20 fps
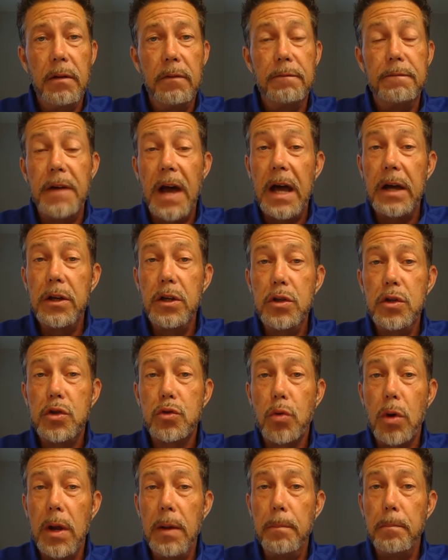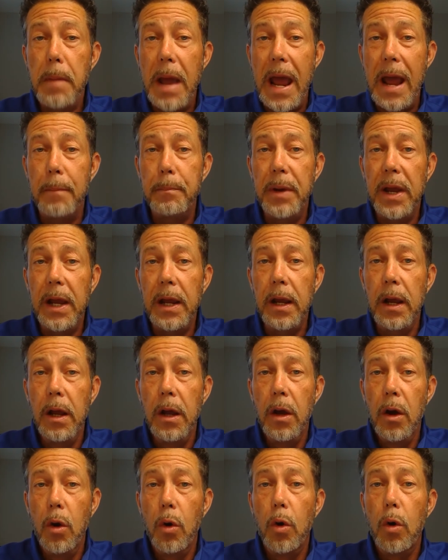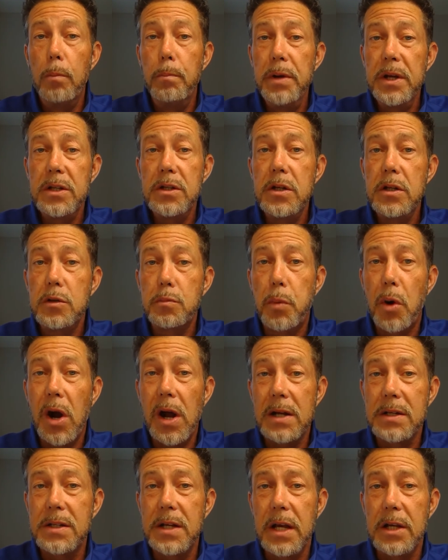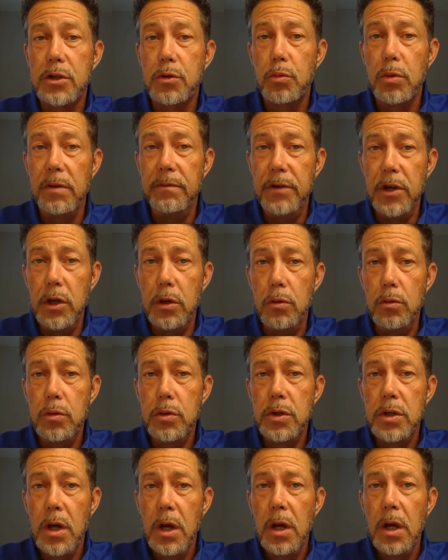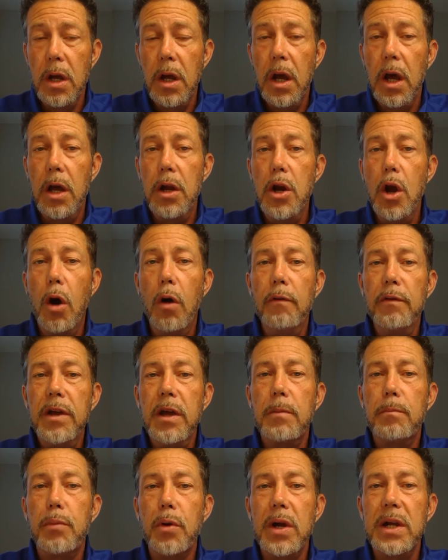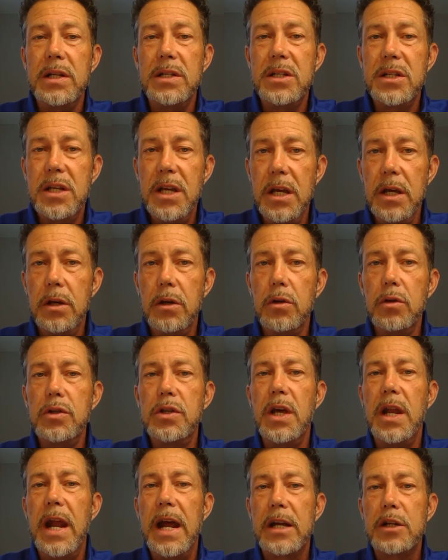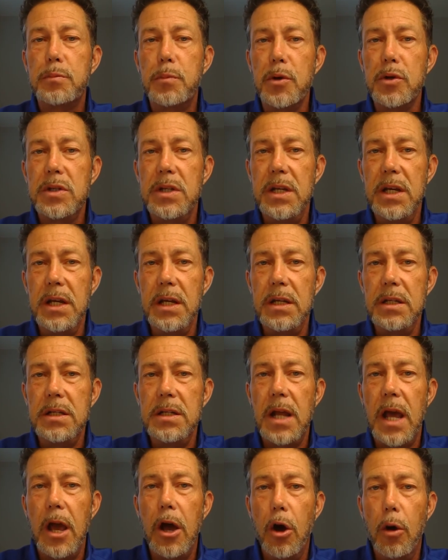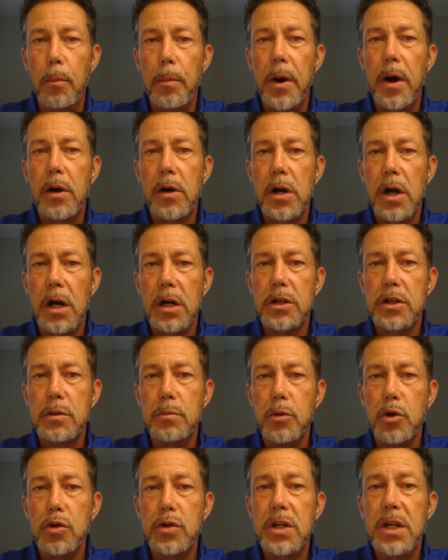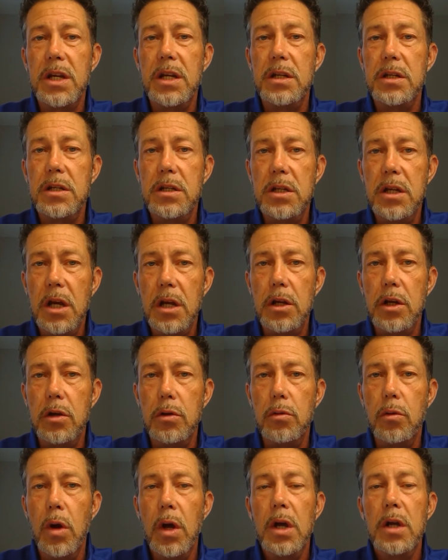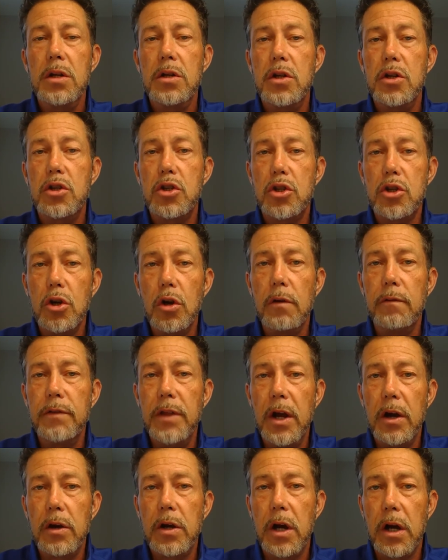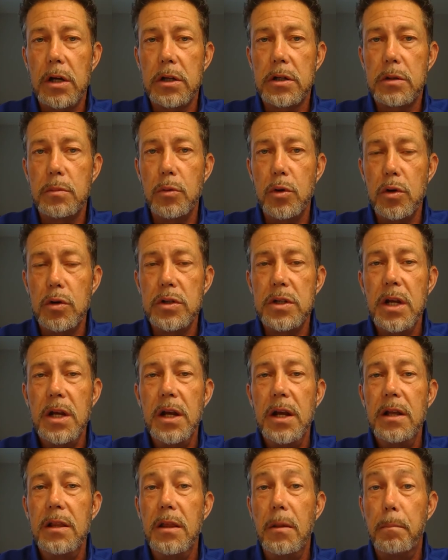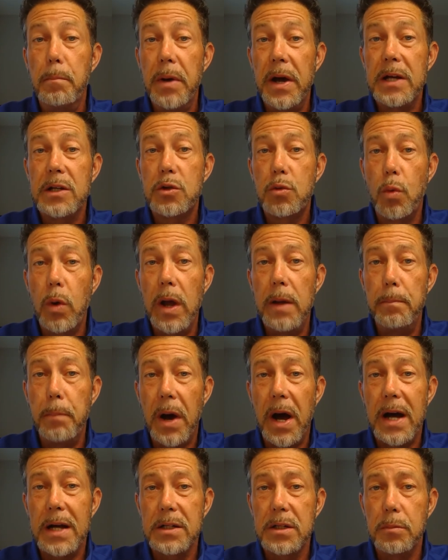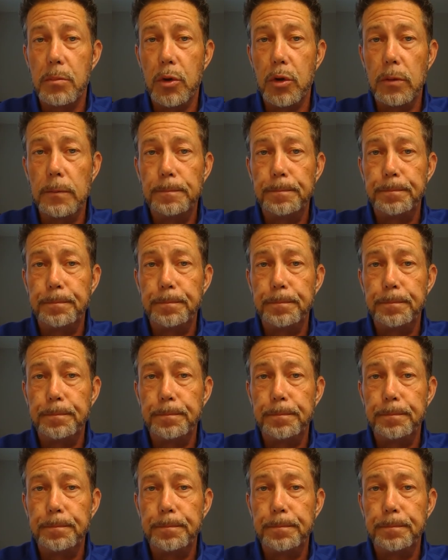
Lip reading: value stream mapping, or business process reviews, Innovia brings skills and expertise to help our customers continue to serve their customers in the best way possible.